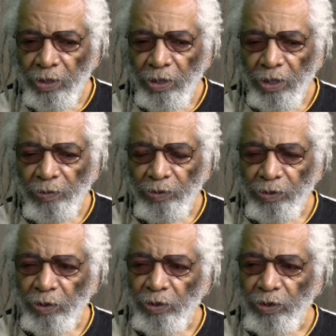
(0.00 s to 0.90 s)
And that was
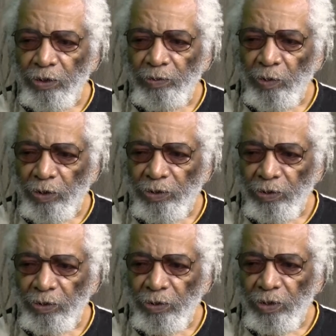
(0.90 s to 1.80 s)
Thurgood
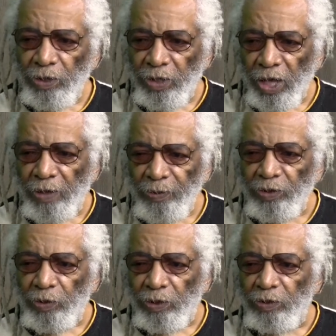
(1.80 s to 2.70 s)
Marshall Academy
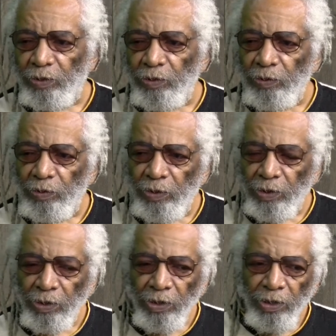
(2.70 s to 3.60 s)
Charter School.
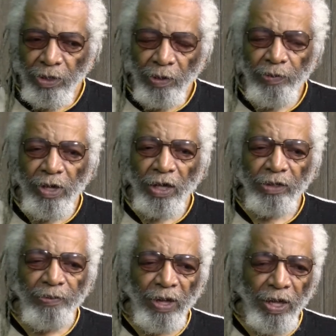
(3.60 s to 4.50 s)
Right. And we
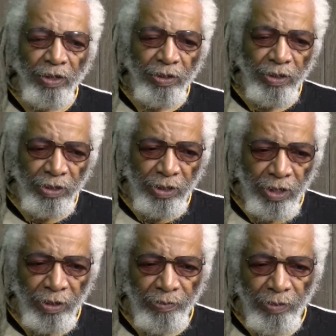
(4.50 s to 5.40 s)
occupied
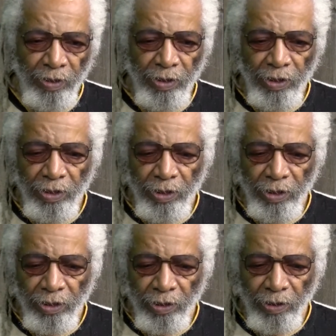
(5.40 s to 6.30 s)
the
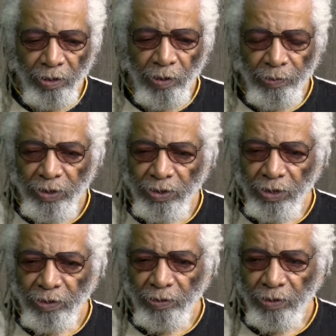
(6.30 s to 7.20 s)
Army
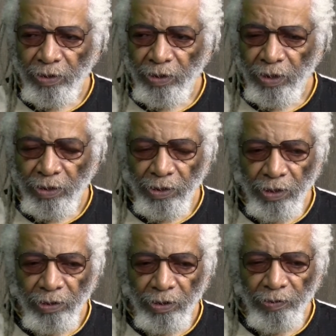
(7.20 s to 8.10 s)
Center at
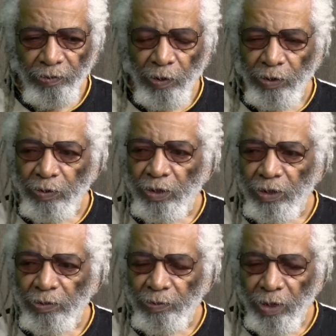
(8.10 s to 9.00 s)

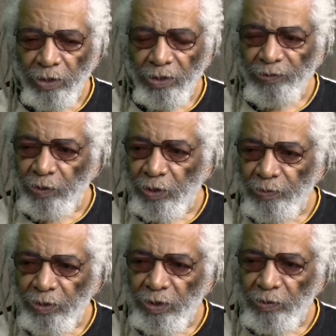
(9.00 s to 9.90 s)
4300 Goodfellow Building